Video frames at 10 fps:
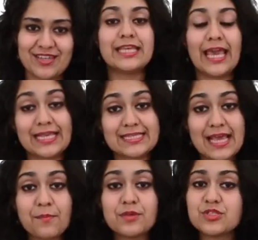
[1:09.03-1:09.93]
The
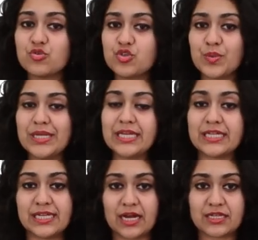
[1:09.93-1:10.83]
exam is usually
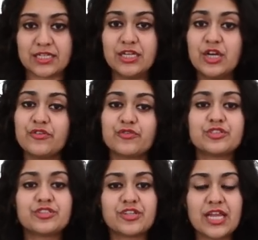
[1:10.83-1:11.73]
conducted for
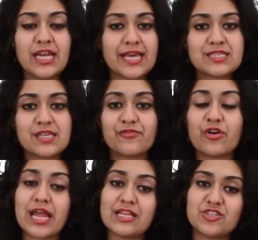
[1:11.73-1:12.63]
three days
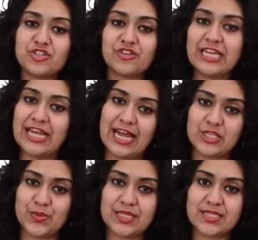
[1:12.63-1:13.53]
for engineering
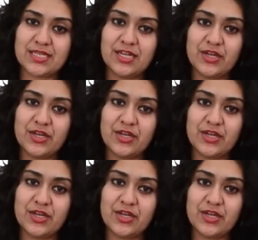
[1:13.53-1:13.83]
graduates.